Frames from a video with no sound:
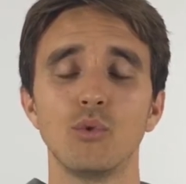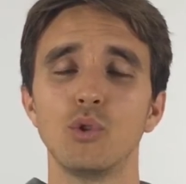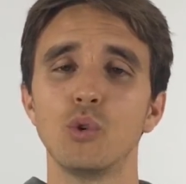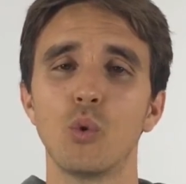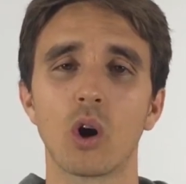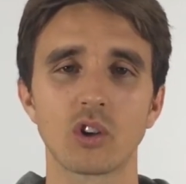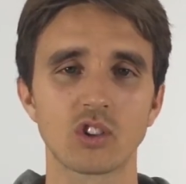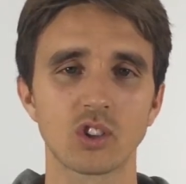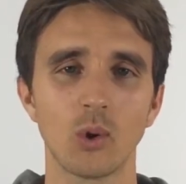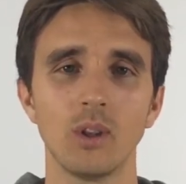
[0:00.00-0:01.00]
You are
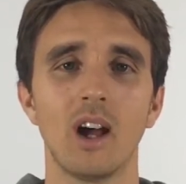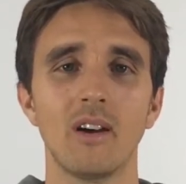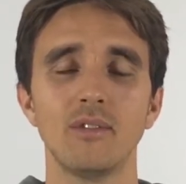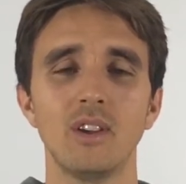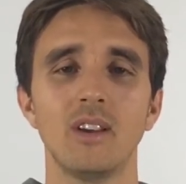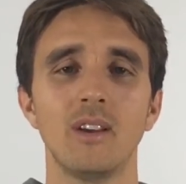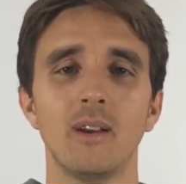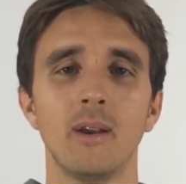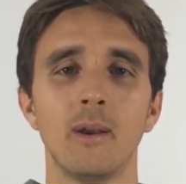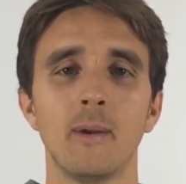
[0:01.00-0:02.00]
so loved.
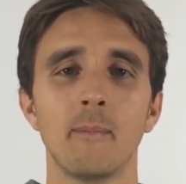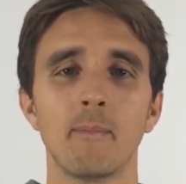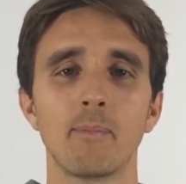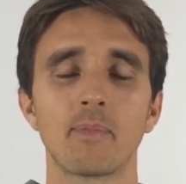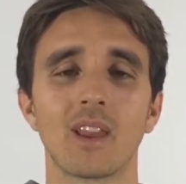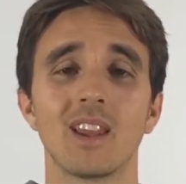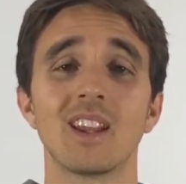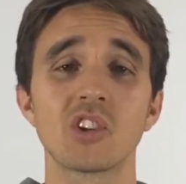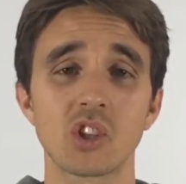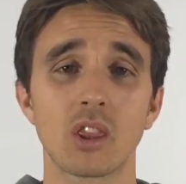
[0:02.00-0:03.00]
And
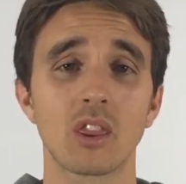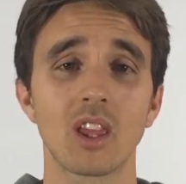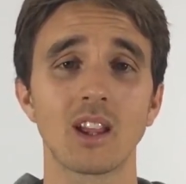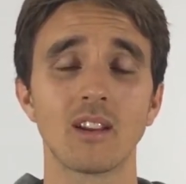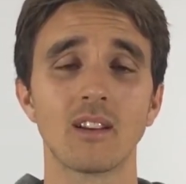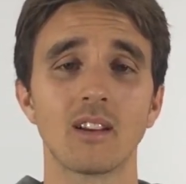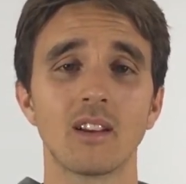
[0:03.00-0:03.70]
here's the thing.